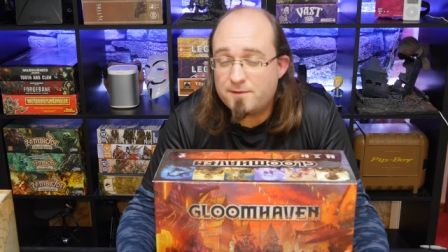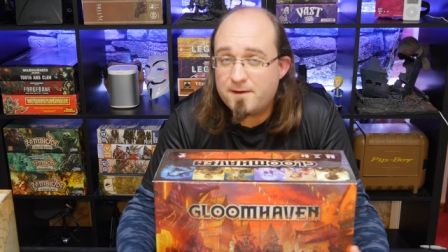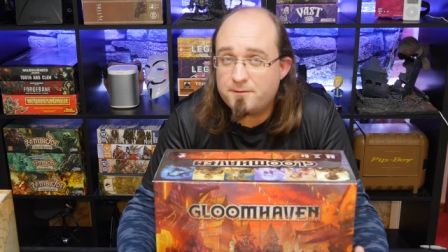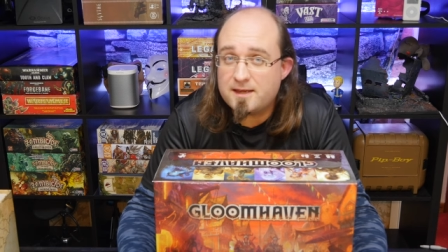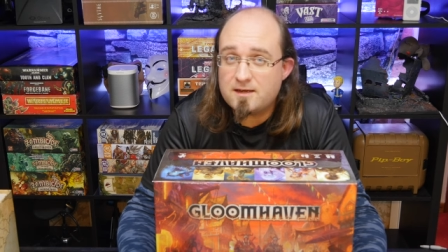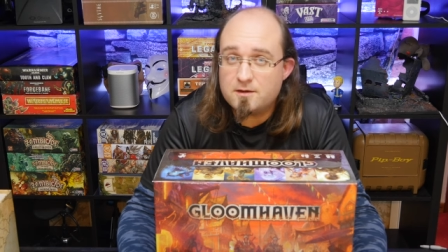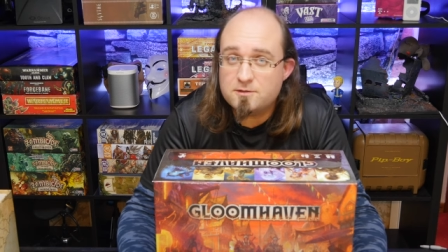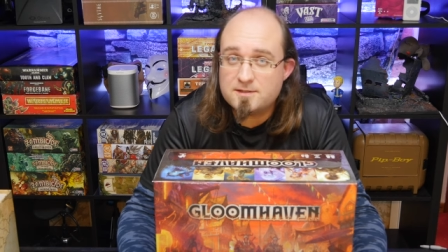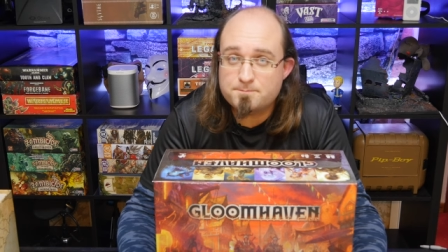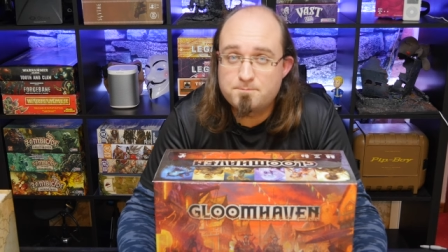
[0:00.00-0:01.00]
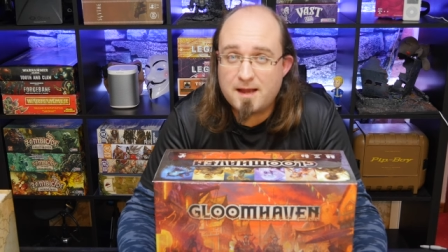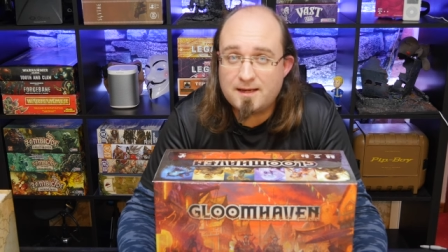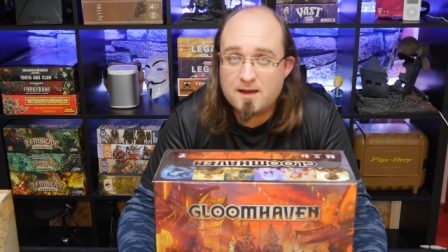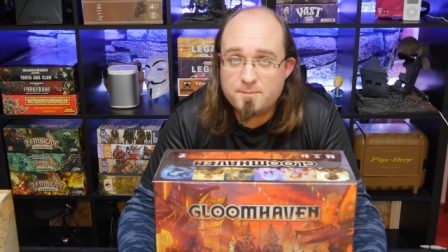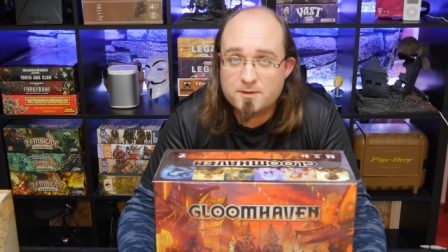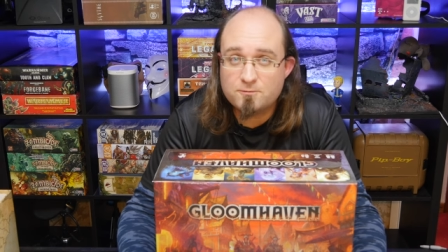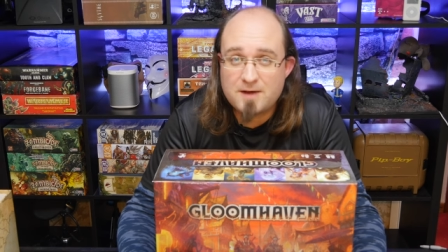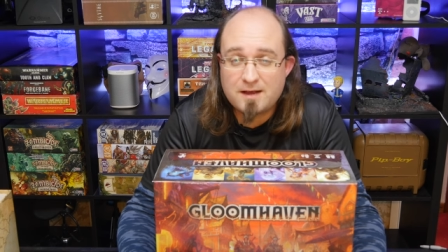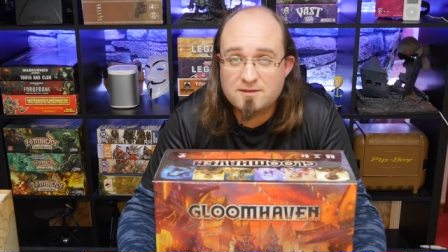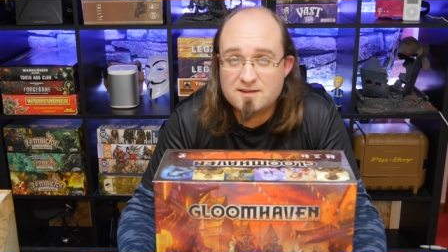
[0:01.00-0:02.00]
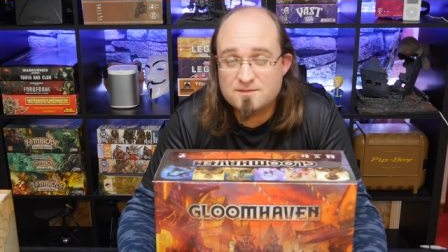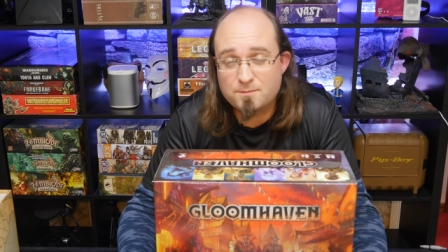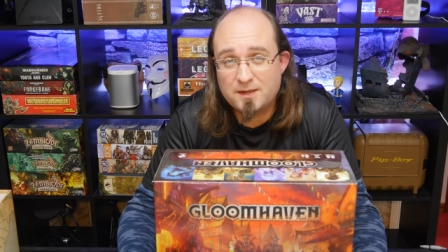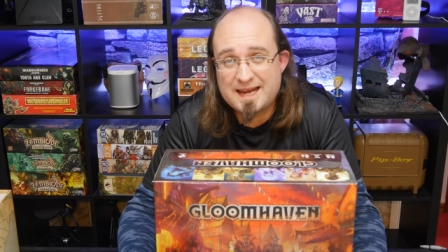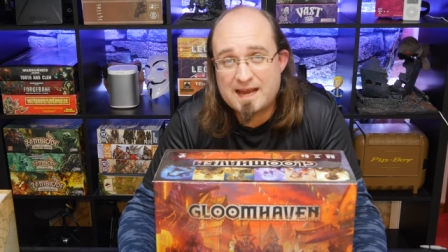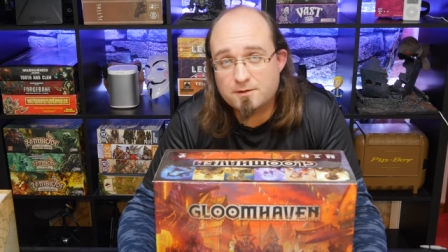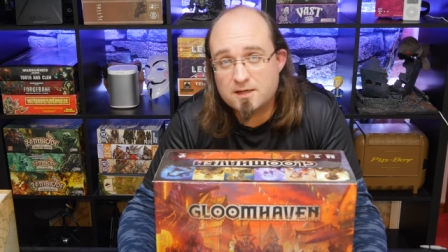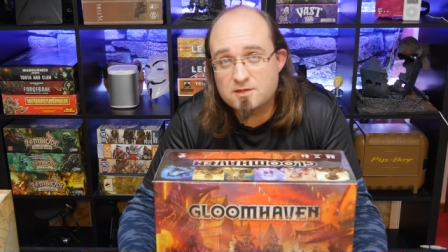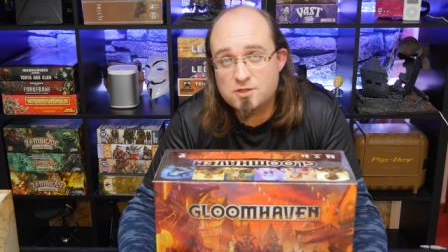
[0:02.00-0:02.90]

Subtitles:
if everything goes belly up and the round doesn't play out as